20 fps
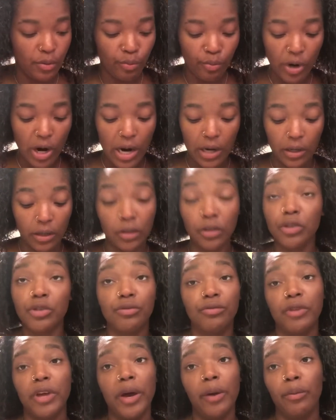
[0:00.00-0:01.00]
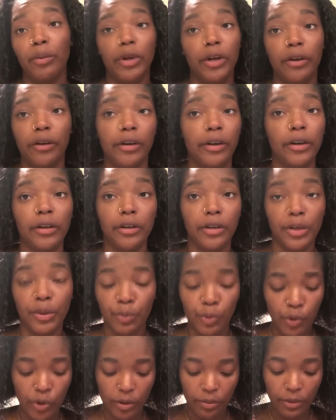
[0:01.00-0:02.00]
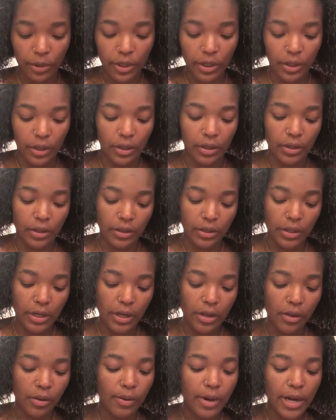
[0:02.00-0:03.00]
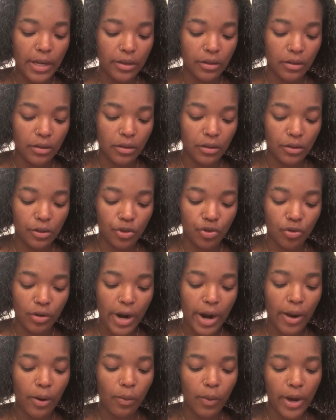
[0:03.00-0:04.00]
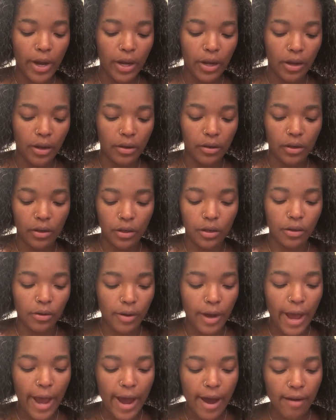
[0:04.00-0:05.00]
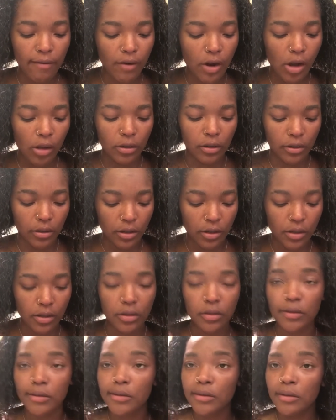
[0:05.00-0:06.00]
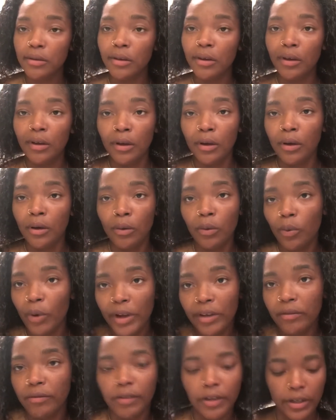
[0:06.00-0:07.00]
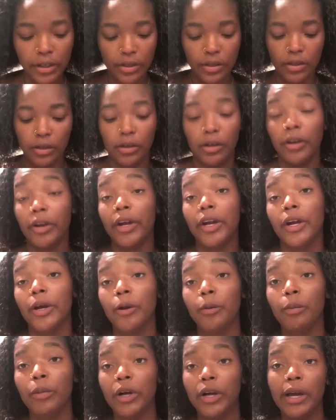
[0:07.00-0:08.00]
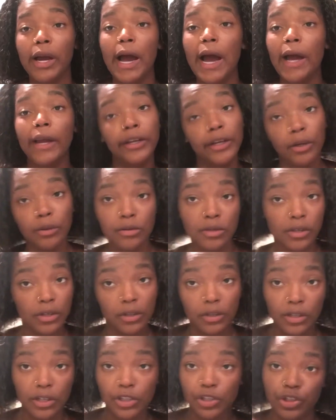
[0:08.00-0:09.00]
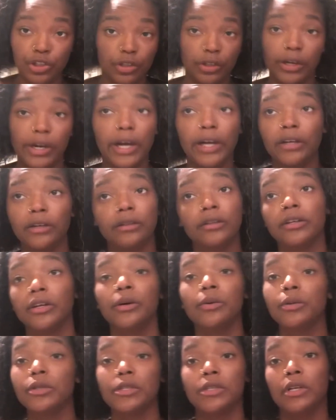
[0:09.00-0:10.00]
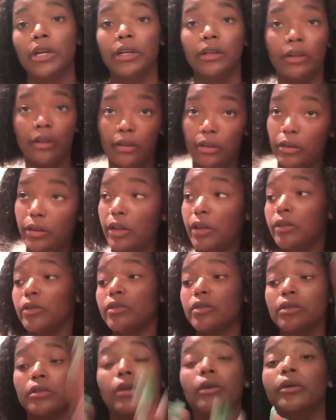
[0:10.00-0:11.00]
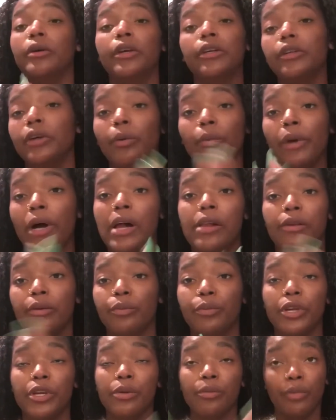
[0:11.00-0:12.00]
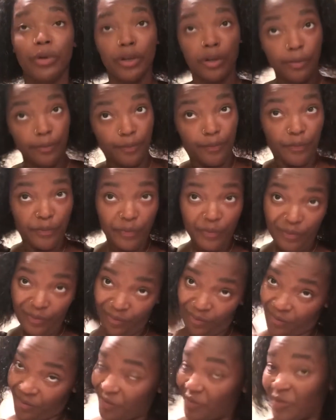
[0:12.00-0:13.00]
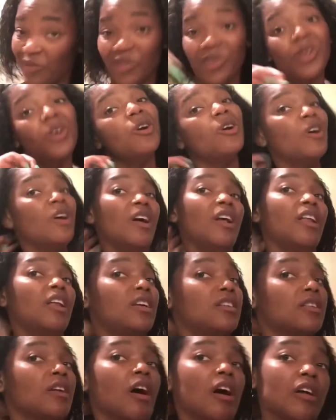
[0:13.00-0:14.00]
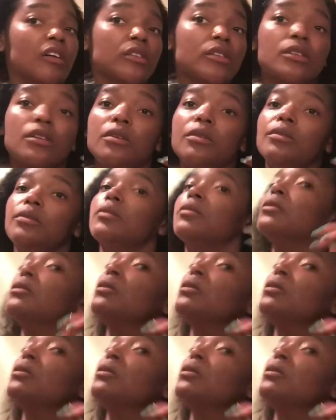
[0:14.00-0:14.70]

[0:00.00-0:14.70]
product to that area anymore, because otherwise it's going to dry white and then you'll have all of these white flakes in your hair. But I know it's conditioner. I know it's not nothing else, so it don't bother me. But that's also